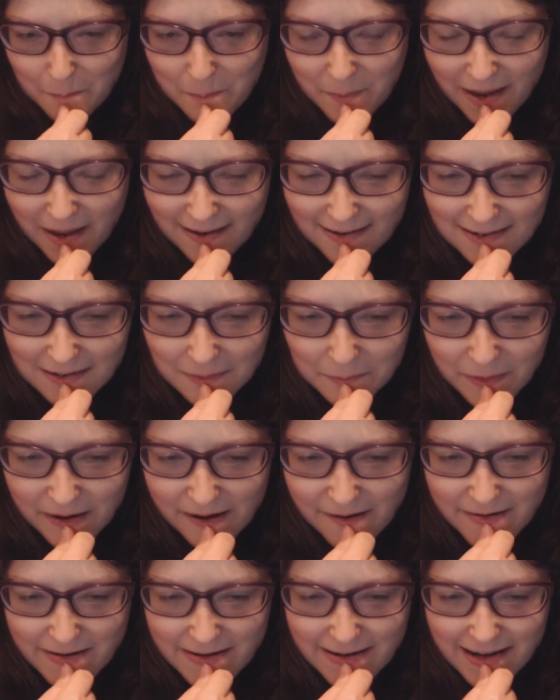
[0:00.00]
mess
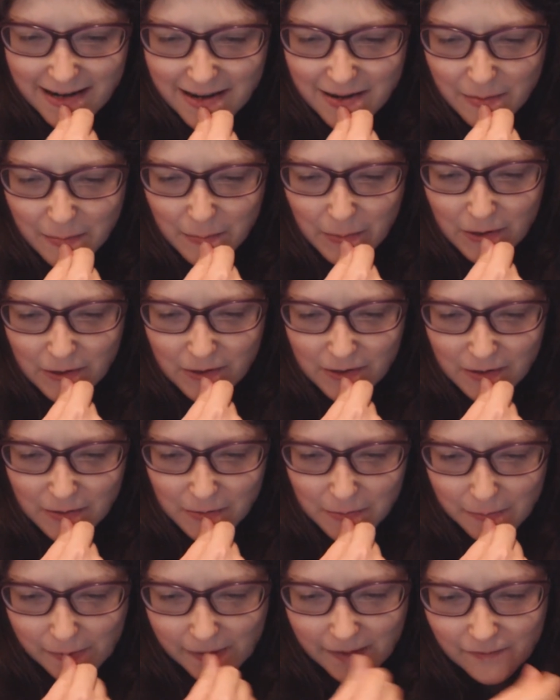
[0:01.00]
about too
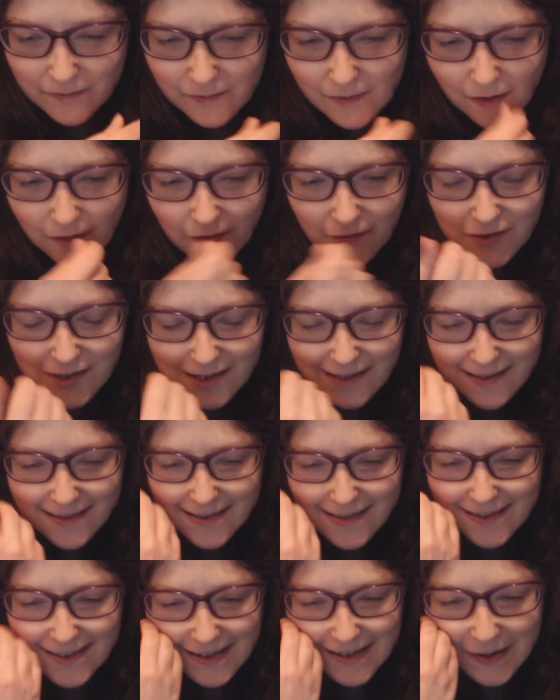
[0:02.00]
much, but
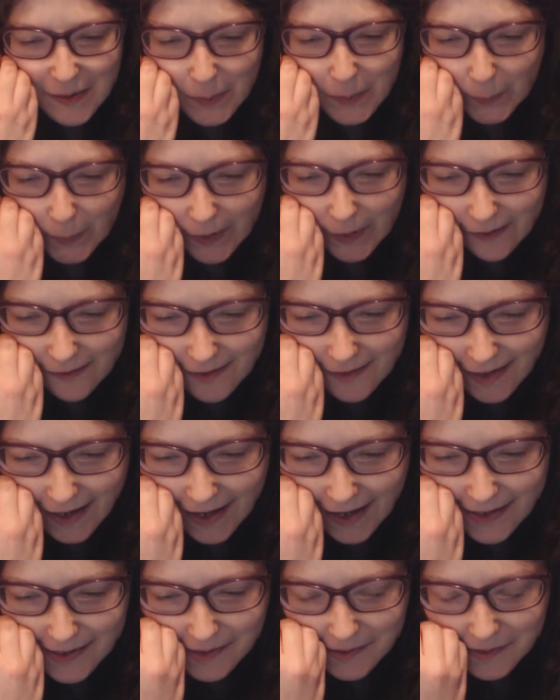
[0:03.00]
obviously there's no
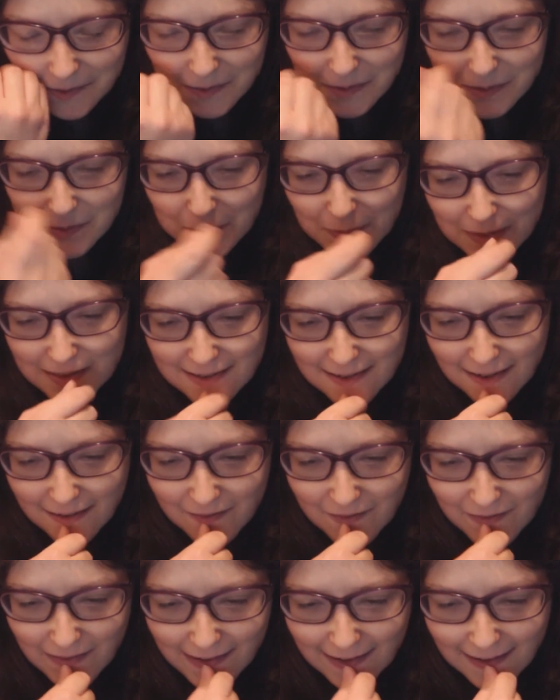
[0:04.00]
canon
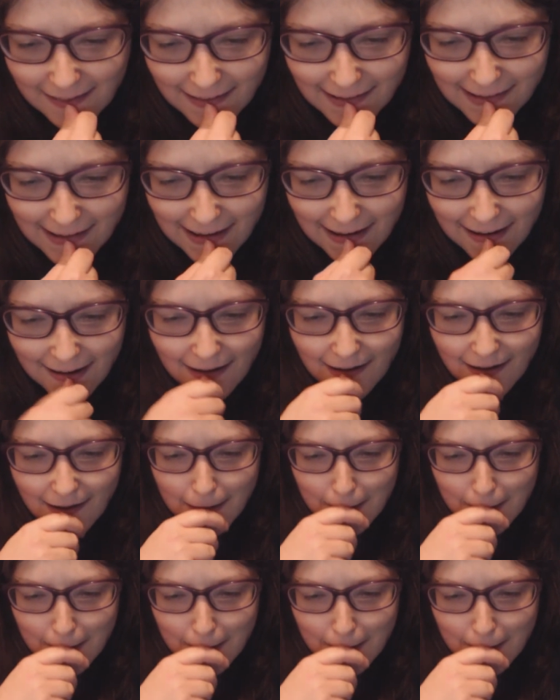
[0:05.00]
specifically.